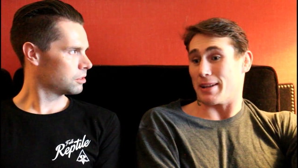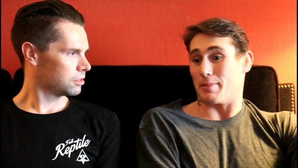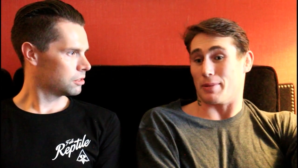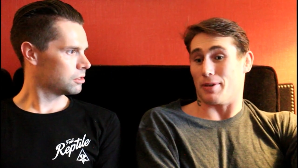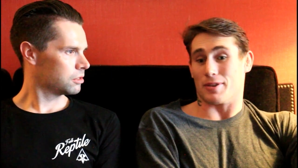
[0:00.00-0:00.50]
Speaker 1: the
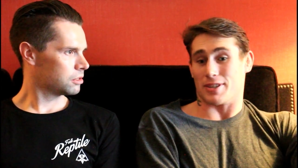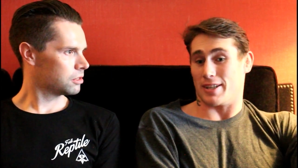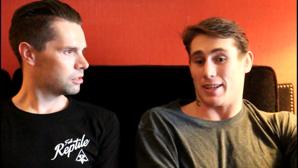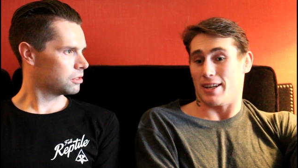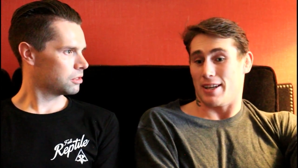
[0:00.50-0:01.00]
balls and
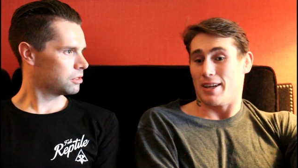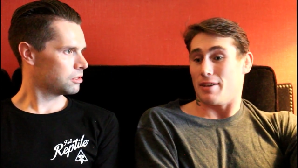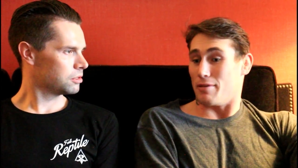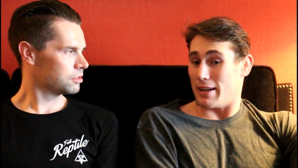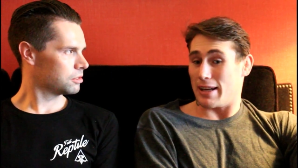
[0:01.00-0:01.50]
he
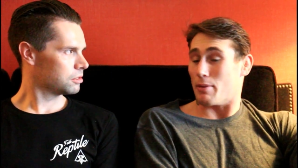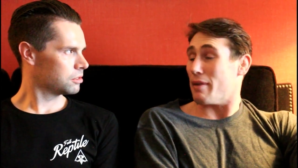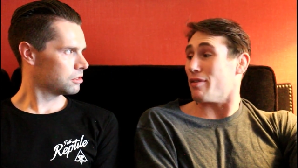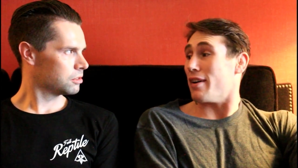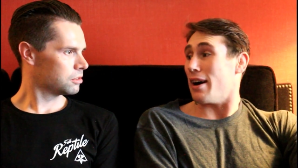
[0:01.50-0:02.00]
really went
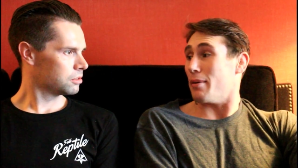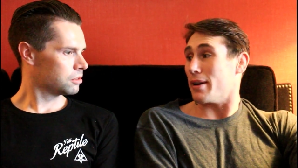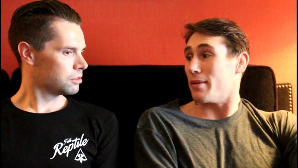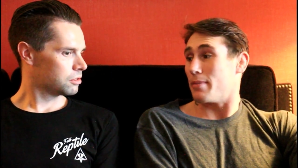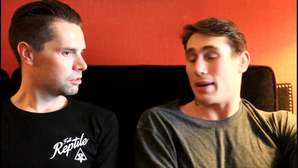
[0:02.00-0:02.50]
far with
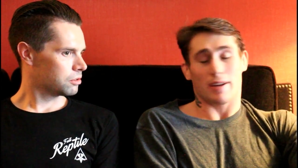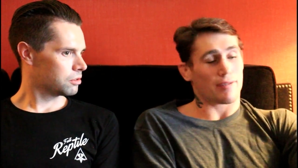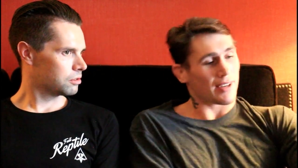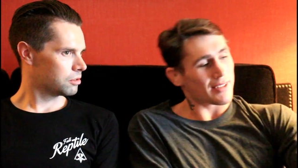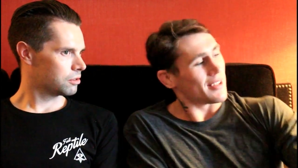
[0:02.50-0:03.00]
it.
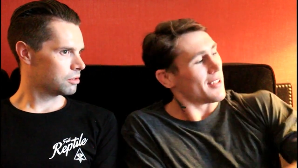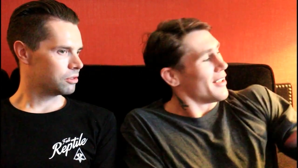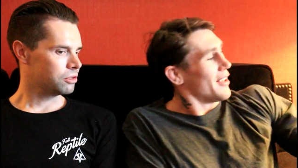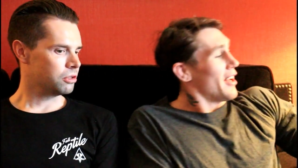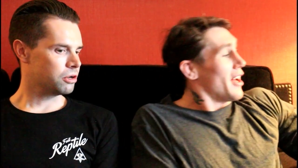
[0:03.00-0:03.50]
Perfect.
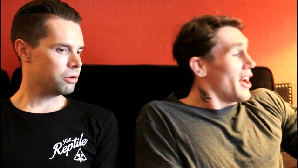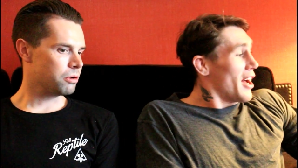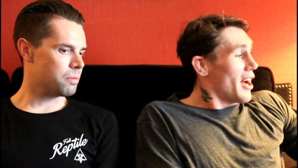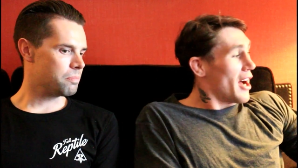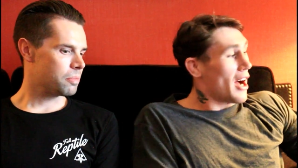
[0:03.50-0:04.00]
Speaker 2: You know,
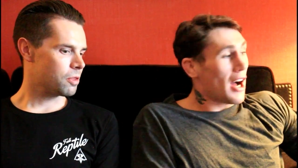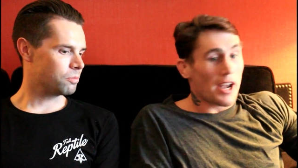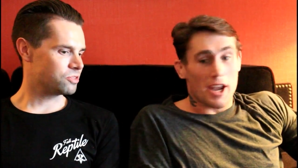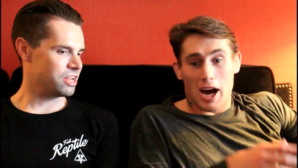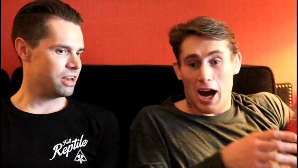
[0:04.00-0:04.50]
um,
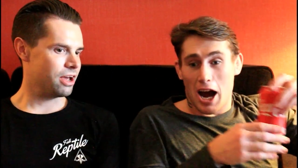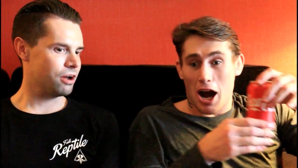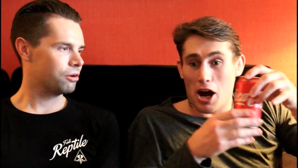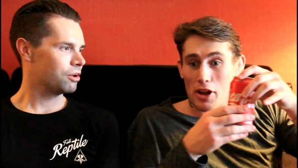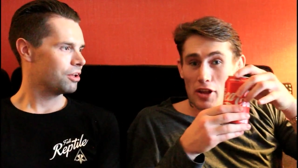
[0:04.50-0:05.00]
obviously now. Ah,